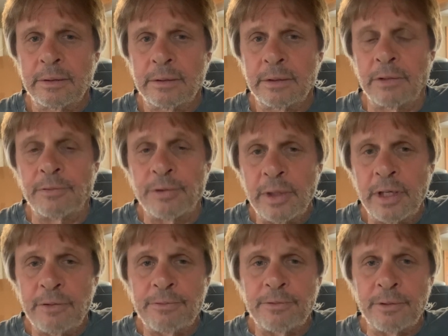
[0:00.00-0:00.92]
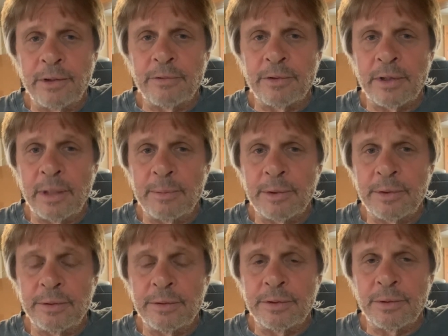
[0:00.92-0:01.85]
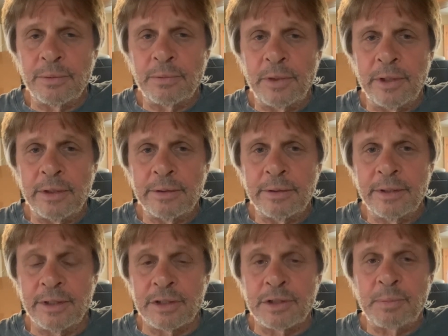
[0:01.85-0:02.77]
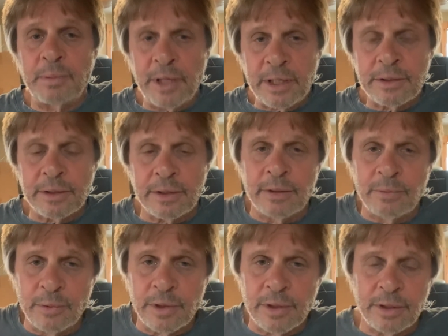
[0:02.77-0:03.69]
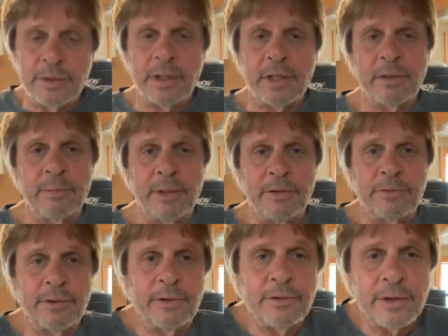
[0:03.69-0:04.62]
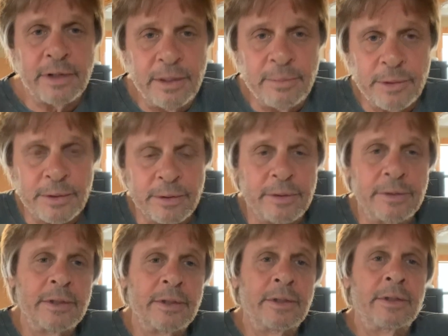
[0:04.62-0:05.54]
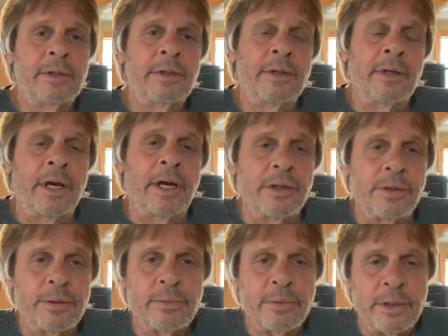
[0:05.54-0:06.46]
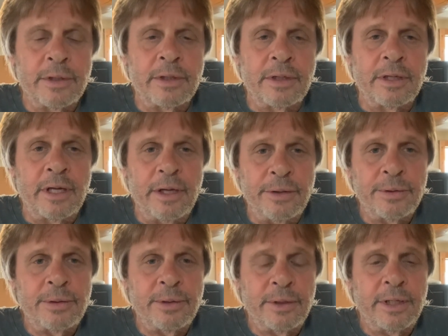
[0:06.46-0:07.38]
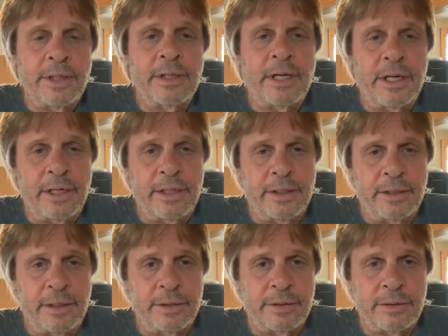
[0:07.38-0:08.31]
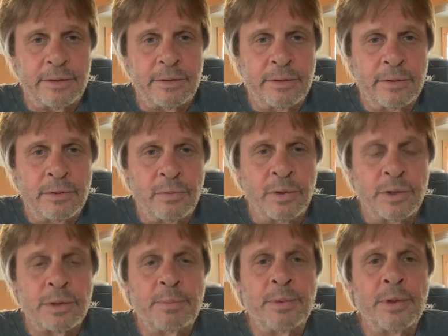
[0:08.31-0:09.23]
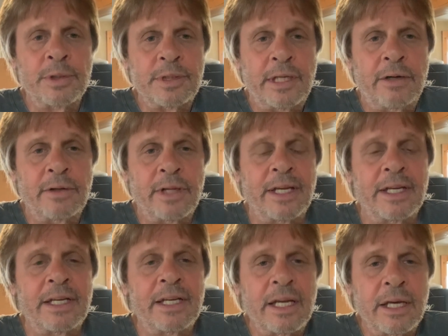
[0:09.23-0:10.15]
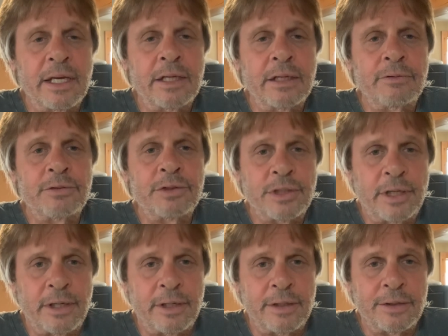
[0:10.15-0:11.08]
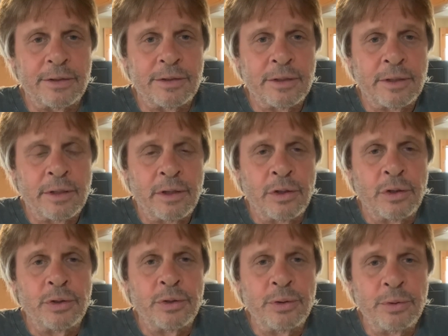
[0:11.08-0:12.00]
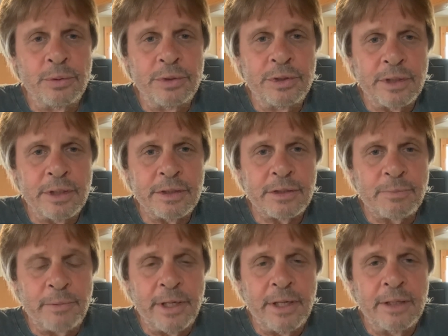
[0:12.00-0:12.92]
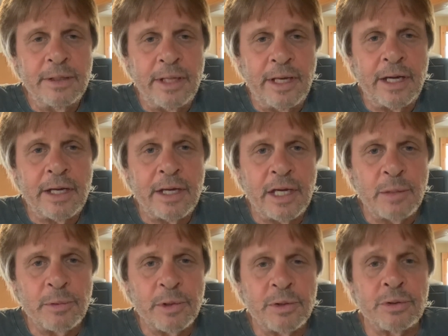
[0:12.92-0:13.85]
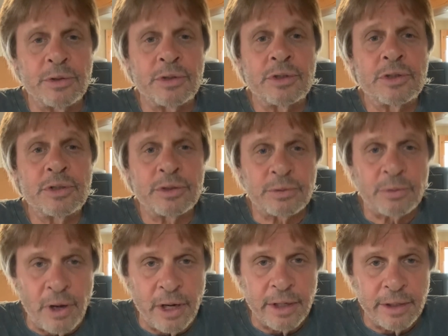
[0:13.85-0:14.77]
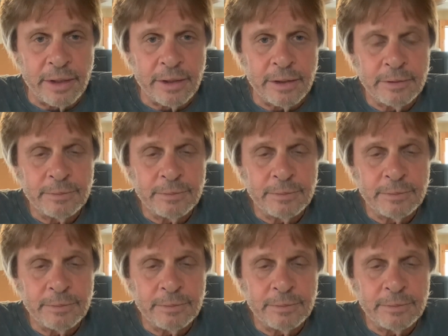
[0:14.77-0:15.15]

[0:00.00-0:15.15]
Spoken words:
If you have forever chemical in your water, and especially, we're going to talk about forever chemical, and you're running an alkaline ionizer, which puts out a negative charge, you just made that chemical stronger.